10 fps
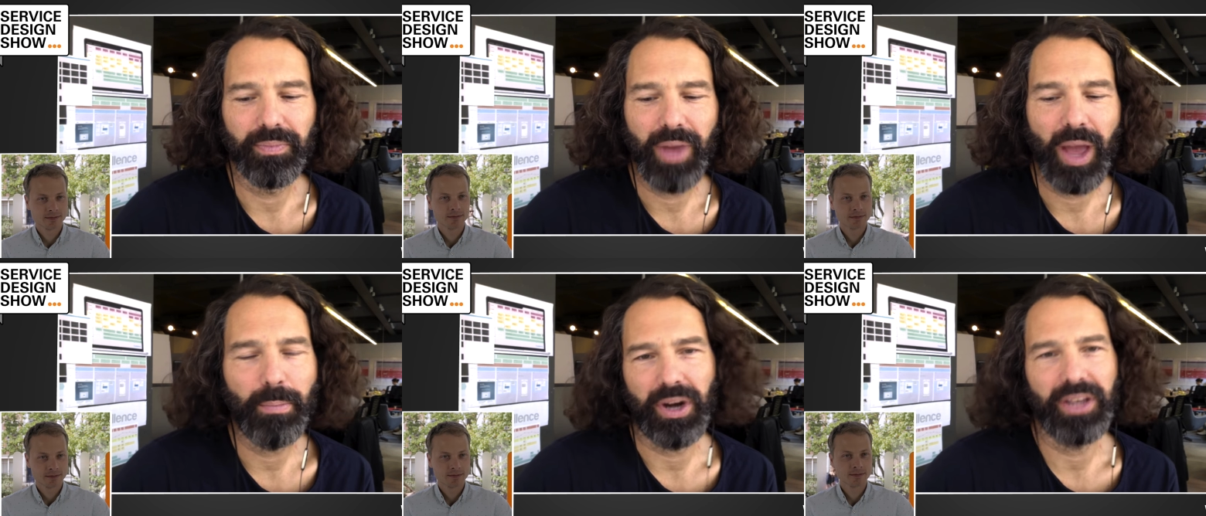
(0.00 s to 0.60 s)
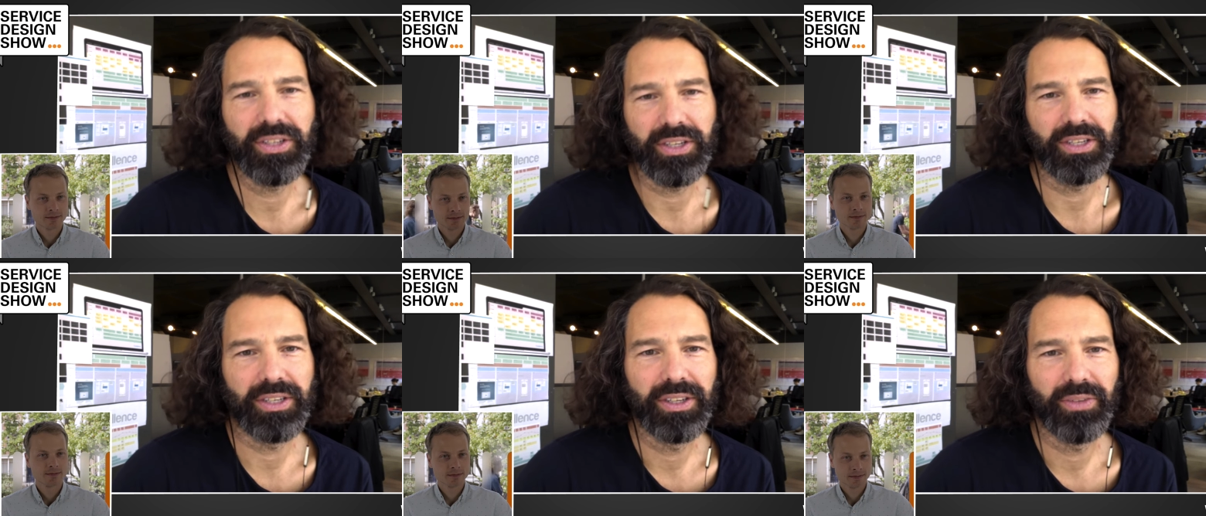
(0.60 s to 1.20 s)
Speaker 1: embrace
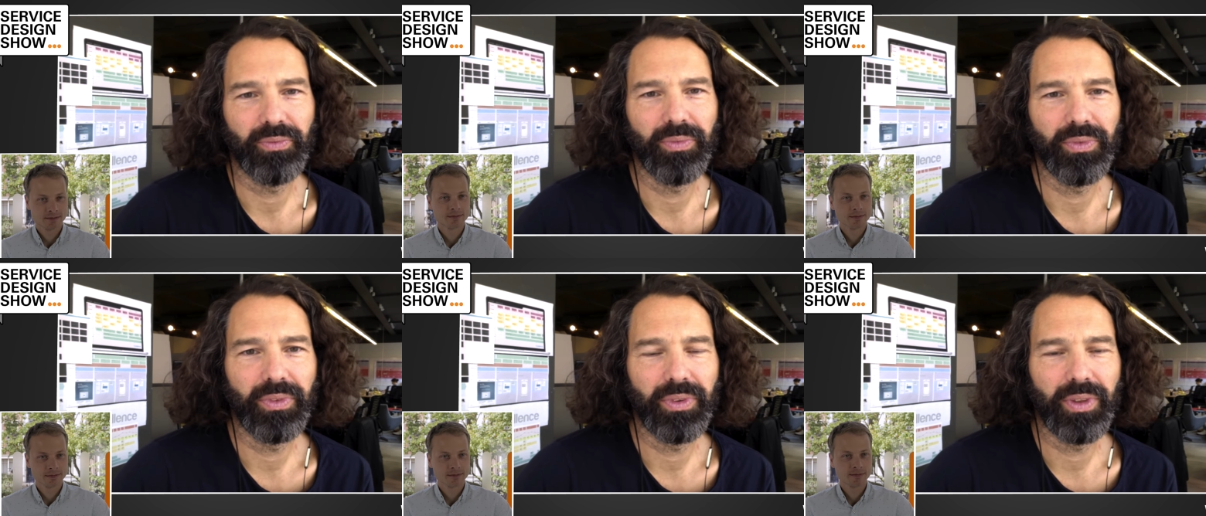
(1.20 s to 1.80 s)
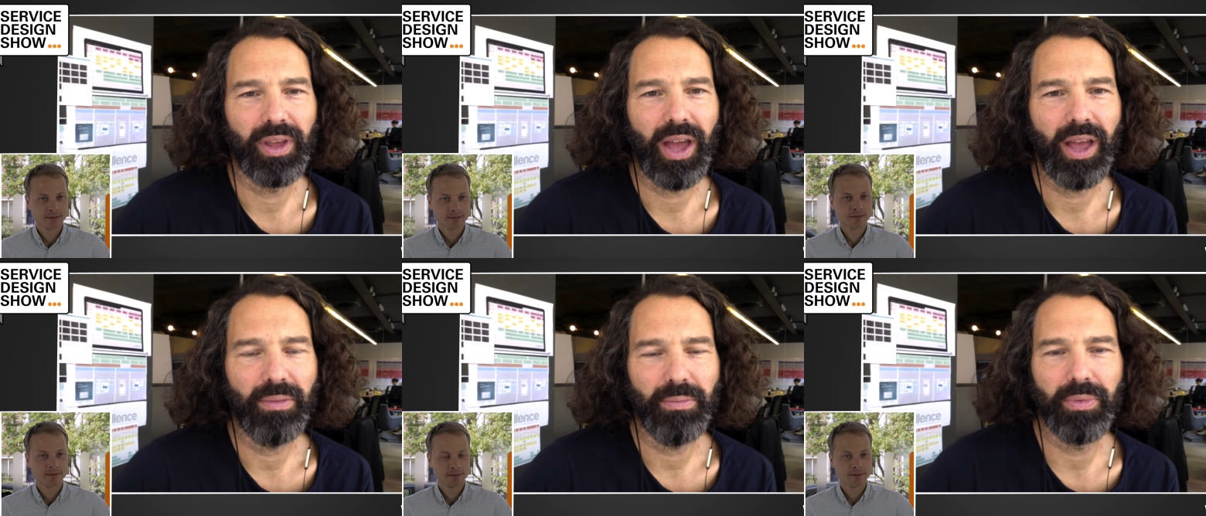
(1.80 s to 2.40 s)
it
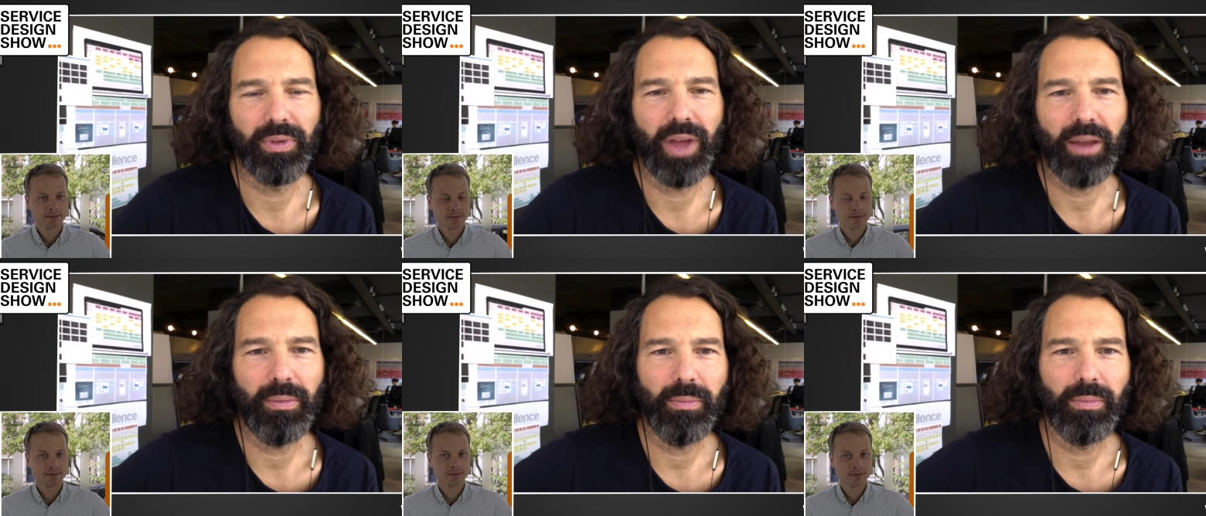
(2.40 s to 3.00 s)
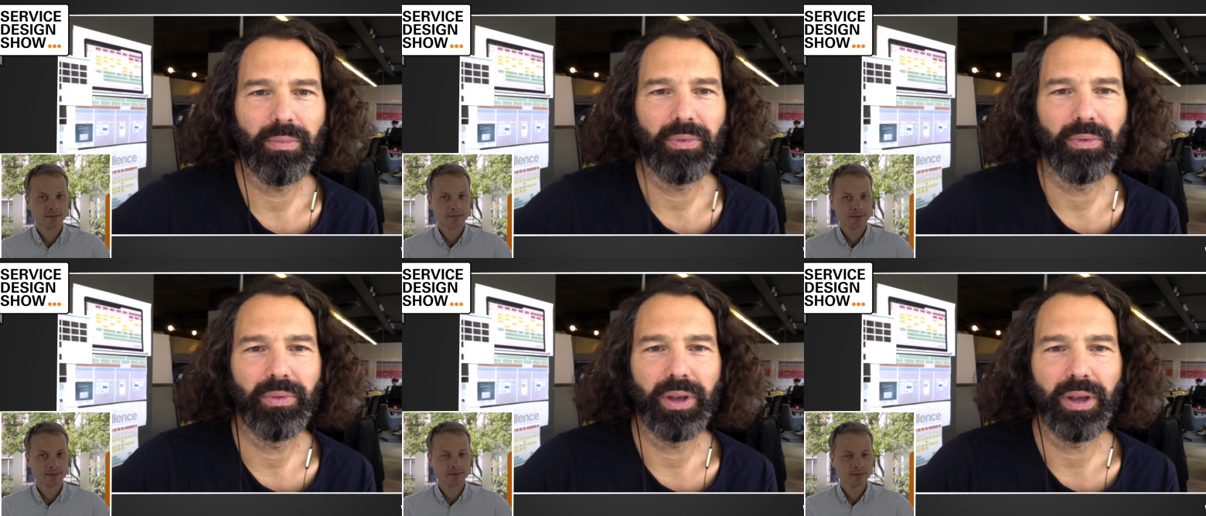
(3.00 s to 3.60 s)
and and
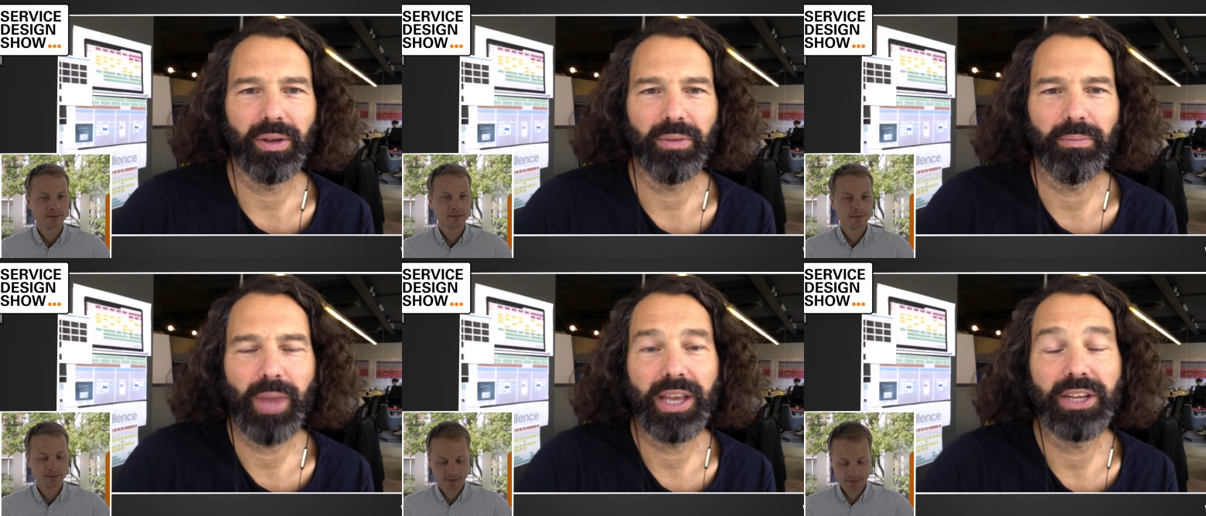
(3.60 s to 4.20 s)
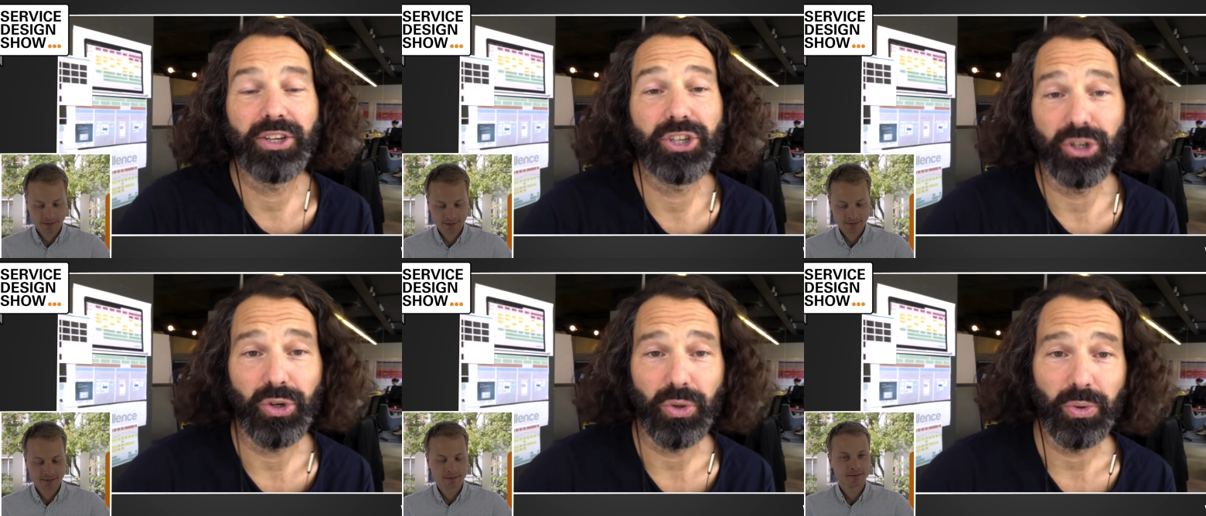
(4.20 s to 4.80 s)
uh, make it
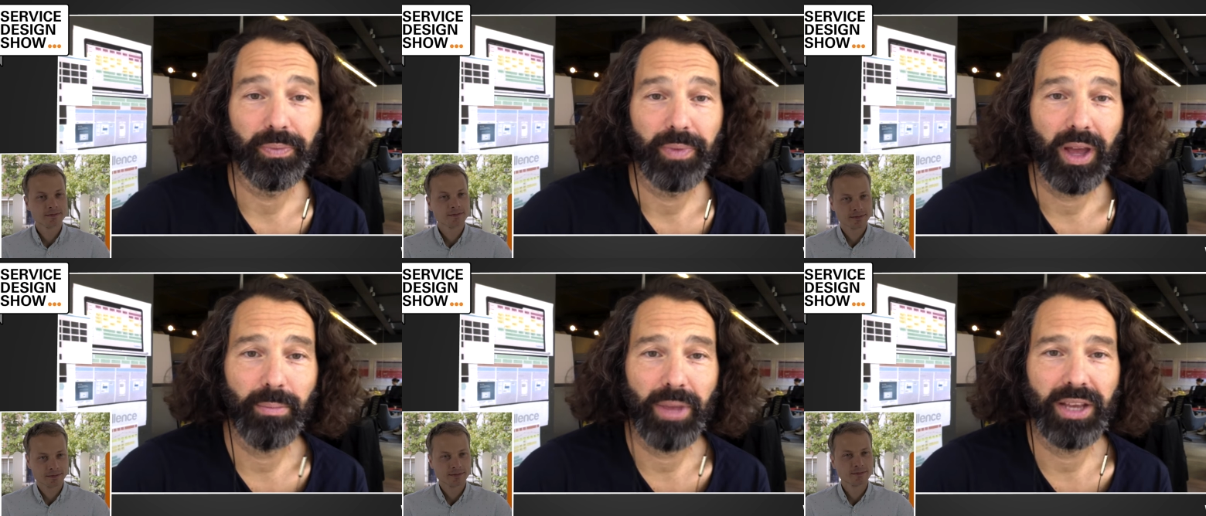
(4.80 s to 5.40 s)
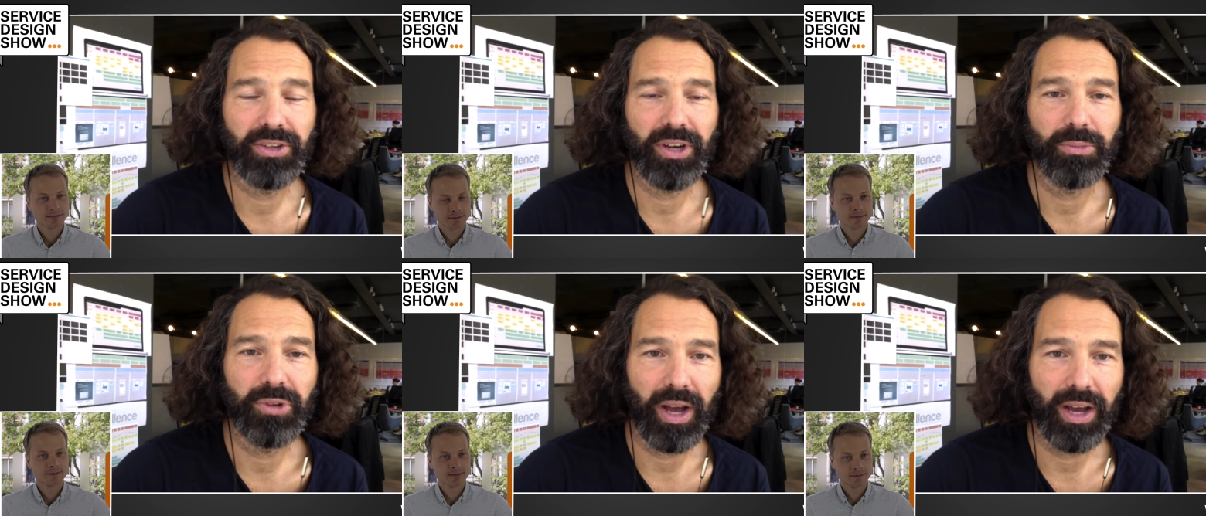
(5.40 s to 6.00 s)
true and make it come
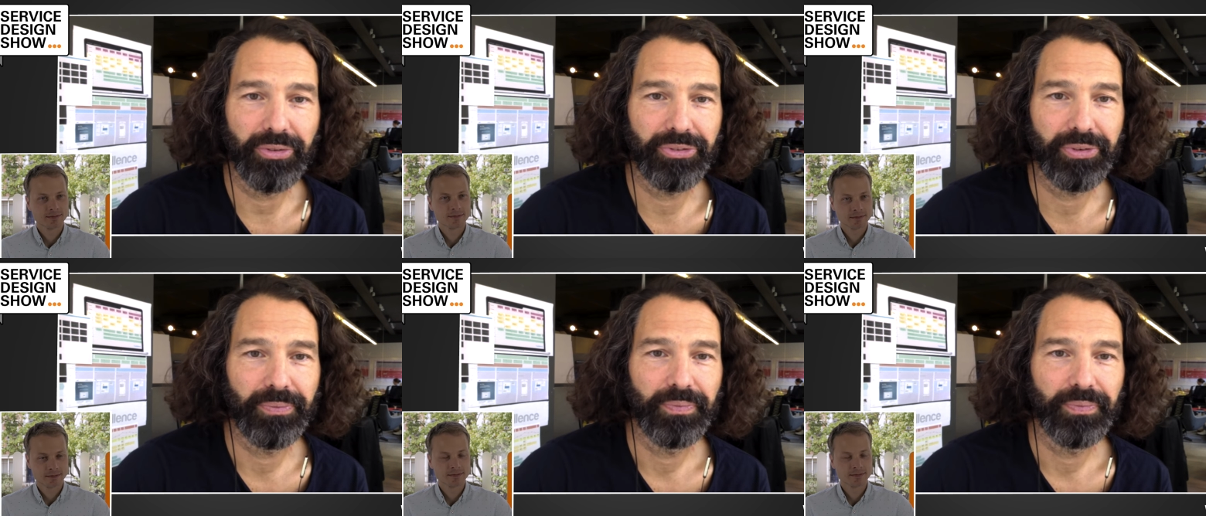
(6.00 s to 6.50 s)
to life.